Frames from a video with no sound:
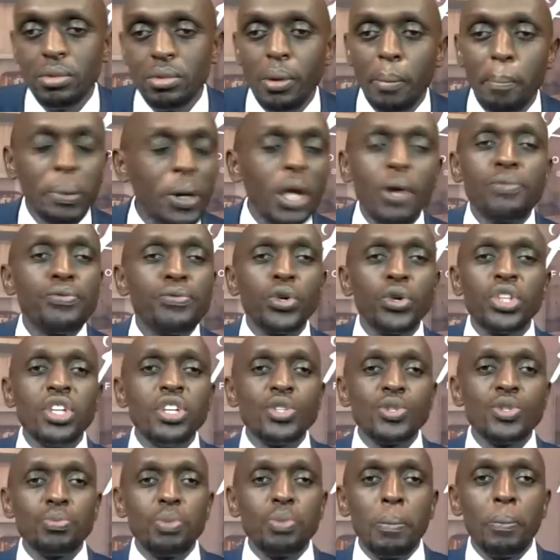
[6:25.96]
pray for
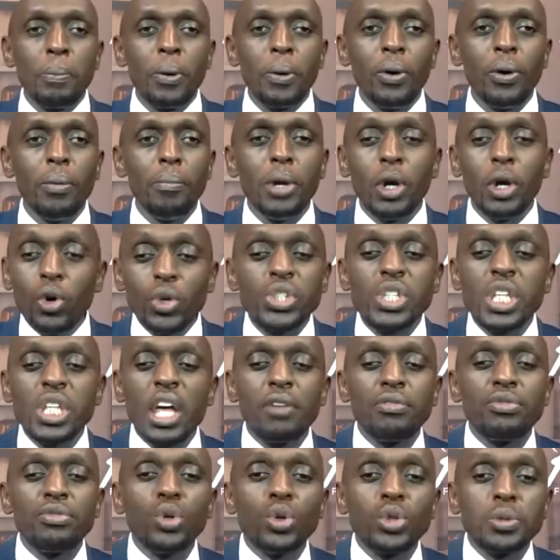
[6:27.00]
these people, because they
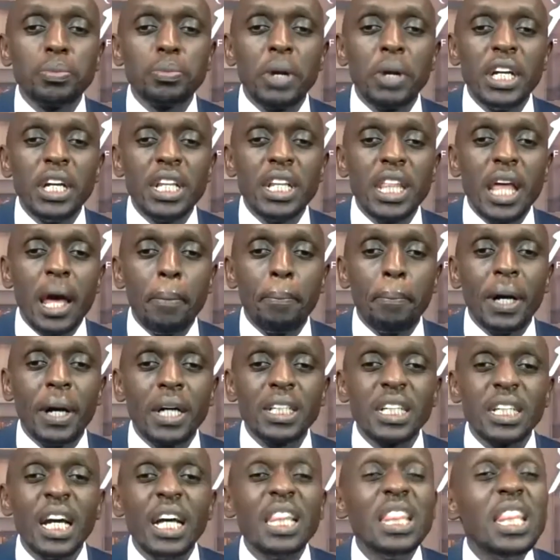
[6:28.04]
have not played their part.
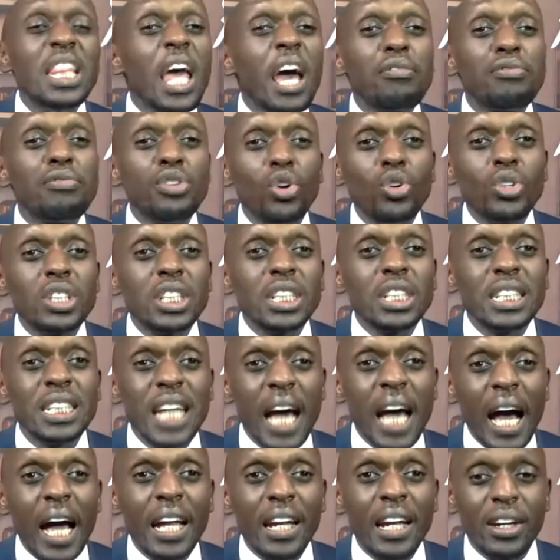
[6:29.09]
They have not
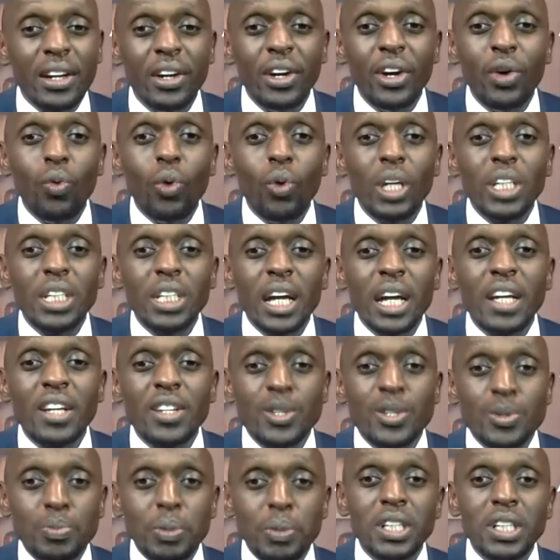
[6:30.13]
done what I
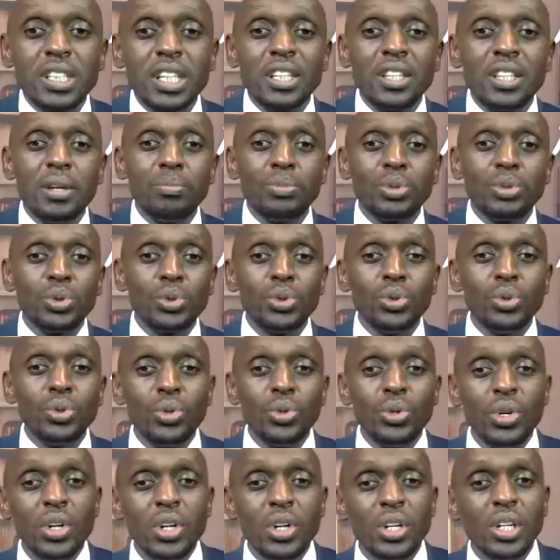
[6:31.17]
expected them to do.
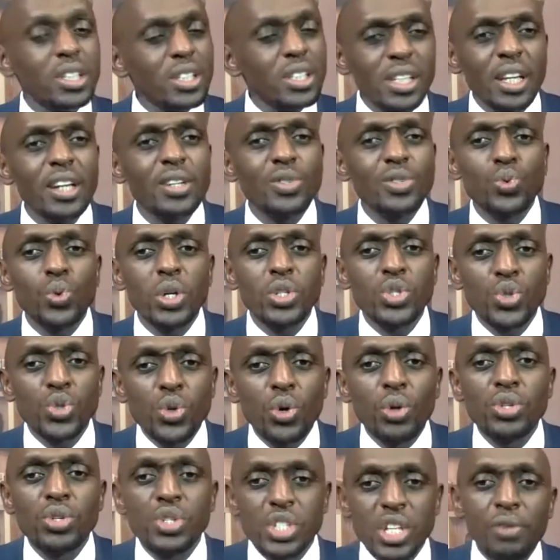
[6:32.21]
Israelites were so
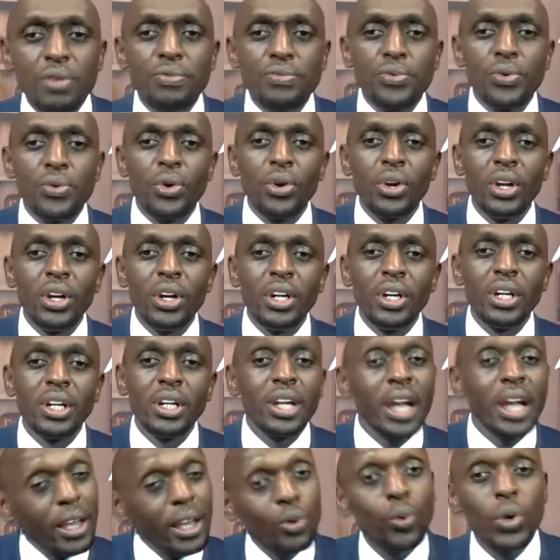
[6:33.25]
sinful,
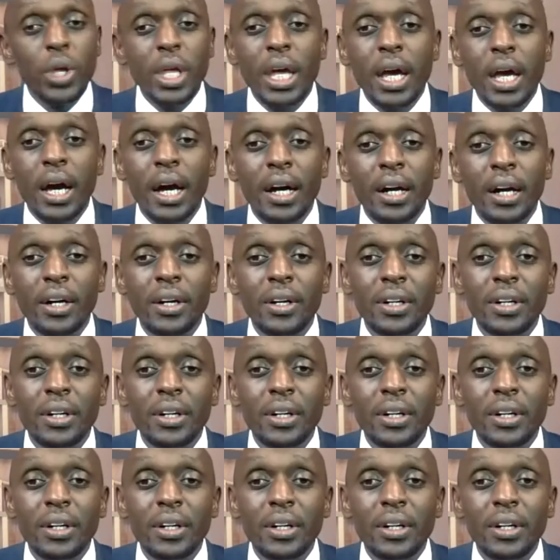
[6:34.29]
like we are.